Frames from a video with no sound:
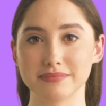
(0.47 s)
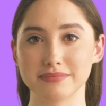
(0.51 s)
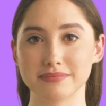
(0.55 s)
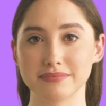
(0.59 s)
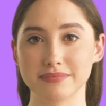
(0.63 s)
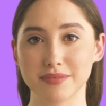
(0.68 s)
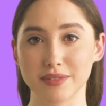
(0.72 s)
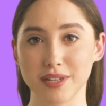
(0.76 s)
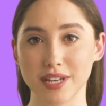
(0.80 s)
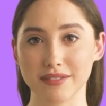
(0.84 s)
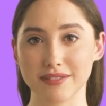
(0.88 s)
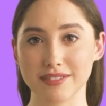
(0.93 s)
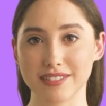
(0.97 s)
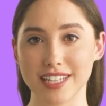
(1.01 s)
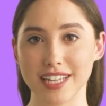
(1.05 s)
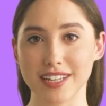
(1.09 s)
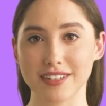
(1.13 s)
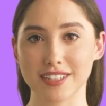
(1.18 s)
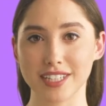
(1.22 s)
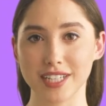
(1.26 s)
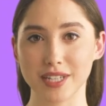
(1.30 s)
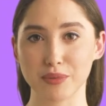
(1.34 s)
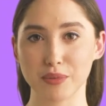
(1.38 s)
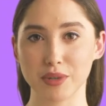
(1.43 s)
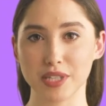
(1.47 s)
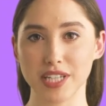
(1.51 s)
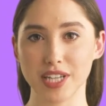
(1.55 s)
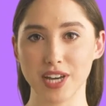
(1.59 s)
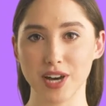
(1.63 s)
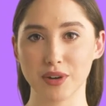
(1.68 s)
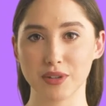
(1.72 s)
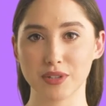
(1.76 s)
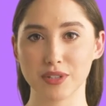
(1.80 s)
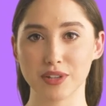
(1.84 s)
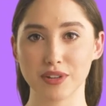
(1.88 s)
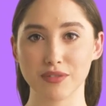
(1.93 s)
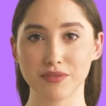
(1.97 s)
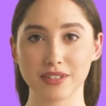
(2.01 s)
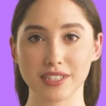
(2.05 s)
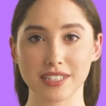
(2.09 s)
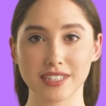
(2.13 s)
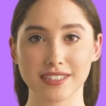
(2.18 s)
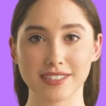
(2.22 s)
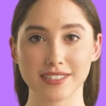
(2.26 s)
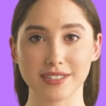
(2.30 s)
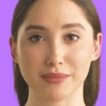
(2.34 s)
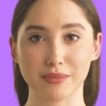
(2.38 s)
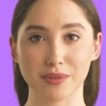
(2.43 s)
Let's say that you are the owner of a
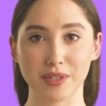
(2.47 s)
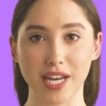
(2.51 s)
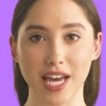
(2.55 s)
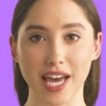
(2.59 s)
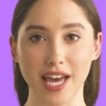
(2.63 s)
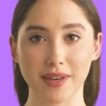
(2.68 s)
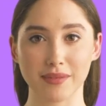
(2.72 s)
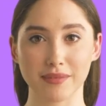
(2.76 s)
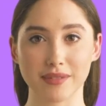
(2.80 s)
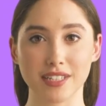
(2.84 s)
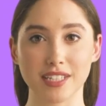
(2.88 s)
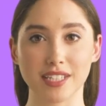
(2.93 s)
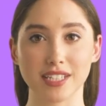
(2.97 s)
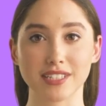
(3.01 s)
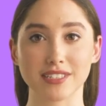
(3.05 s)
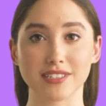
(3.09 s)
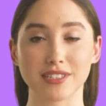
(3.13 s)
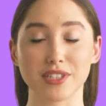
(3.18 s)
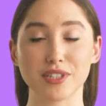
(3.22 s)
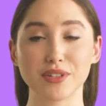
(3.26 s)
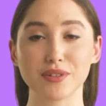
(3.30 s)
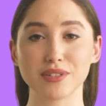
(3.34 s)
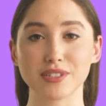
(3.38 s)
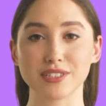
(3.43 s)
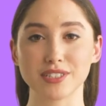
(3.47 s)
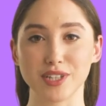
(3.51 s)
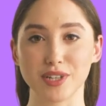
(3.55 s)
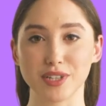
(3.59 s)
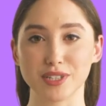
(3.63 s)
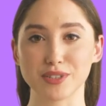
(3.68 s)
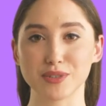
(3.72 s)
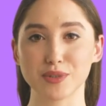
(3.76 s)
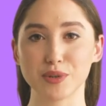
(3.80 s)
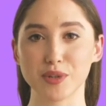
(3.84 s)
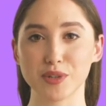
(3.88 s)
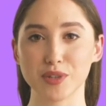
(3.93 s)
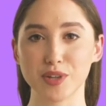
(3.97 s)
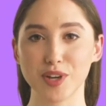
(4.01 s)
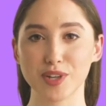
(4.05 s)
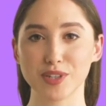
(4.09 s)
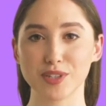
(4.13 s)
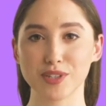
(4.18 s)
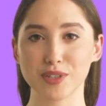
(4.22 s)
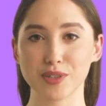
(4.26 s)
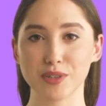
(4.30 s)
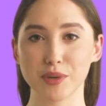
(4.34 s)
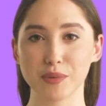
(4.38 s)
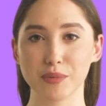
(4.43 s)
consumer app, so you are selling to a
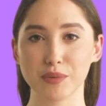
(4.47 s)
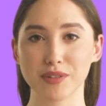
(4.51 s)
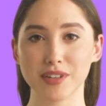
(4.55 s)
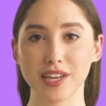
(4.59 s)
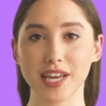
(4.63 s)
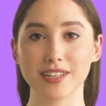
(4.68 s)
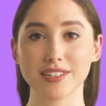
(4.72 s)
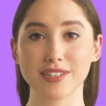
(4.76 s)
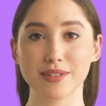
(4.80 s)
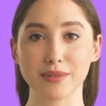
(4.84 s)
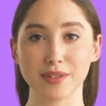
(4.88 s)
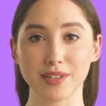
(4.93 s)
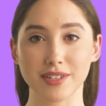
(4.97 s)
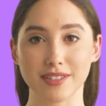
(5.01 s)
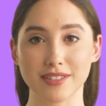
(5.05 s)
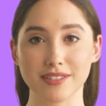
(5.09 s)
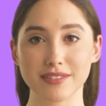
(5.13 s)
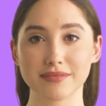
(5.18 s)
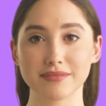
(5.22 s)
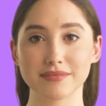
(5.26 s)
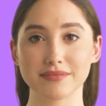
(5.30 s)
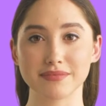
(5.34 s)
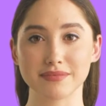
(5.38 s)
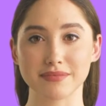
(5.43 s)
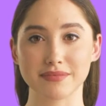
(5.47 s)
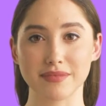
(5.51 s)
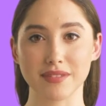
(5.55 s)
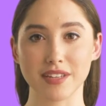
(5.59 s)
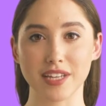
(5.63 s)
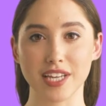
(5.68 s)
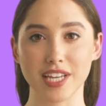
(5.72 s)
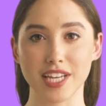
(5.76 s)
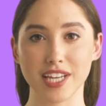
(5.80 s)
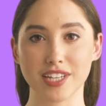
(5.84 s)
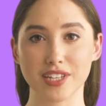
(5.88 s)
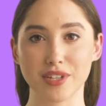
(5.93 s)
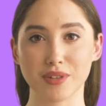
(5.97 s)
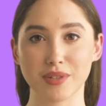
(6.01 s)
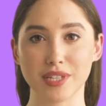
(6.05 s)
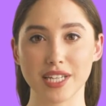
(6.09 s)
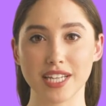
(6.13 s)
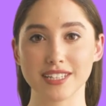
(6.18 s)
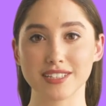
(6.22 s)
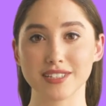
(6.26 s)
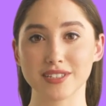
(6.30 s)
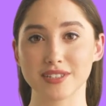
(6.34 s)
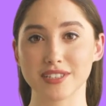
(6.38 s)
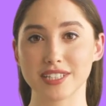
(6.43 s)
larger group of customers. Your
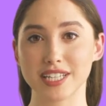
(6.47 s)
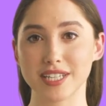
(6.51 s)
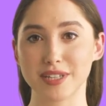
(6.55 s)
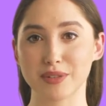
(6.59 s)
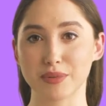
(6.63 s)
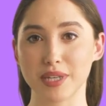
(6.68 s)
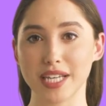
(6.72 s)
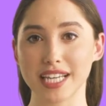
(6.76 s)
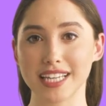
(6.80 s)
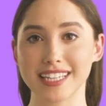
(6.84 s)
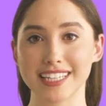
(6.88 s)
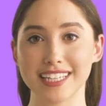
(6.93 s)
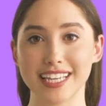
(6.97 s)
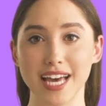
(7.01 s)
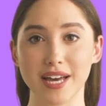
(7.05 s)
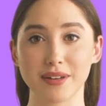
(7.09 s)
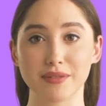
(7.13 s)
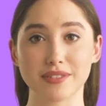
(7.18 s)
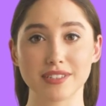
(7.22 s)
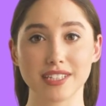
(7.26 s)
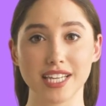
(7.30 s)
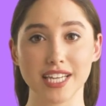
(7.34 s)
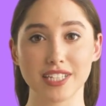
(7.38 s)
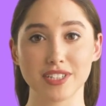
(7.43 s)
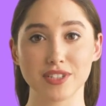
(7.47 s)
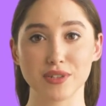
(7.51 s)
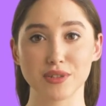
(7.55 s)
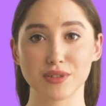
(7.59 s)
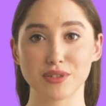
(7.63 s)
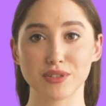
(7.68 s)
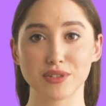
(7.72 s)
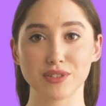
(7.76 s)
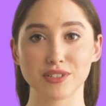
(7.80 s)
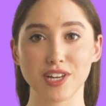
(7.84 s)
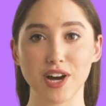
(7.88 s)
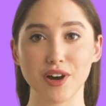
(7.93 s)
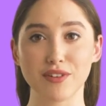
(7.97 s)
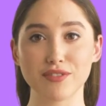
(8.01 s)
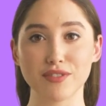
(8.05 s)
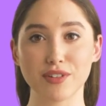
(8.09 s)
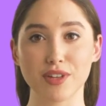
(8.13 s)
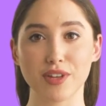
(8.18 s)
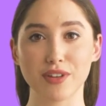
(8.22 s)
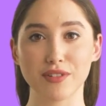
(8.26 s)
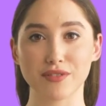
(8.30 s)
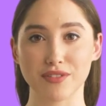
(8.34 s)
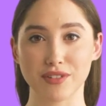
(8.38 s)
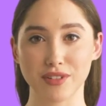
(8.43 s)
users can create accounts and use your
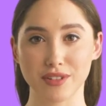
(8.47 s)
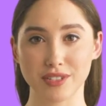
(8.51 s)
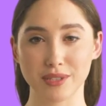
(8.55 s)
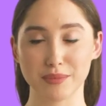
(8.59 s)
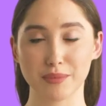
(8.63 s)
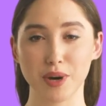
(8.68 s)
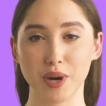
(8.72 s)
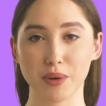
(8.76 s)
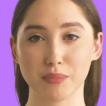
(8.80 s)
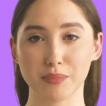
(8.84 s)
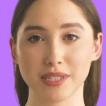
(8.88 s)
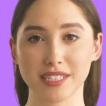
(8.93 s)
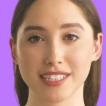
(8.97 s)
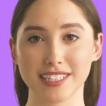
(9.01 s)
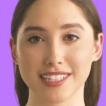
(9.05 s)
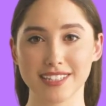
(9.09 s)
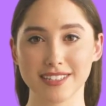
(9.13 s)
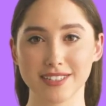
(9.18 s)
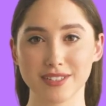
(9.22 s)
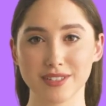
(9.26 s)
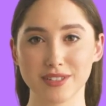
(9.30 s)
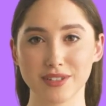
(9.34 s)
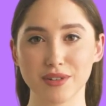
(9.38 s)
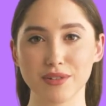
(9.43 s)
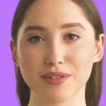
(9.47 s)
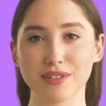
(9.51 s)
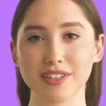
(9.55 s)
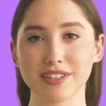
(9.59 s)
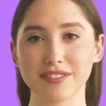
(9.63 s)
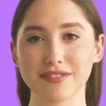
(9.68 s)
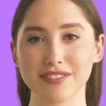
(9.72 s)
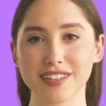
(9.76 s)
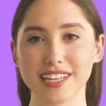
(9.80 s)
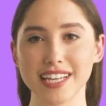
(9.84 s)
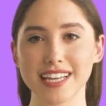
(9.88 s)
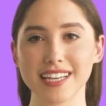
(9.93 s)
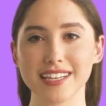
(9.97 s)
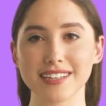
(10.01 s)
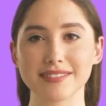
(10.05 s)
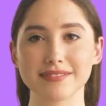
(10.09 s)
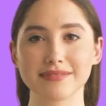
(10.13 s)
software for a small monthly subscription fee.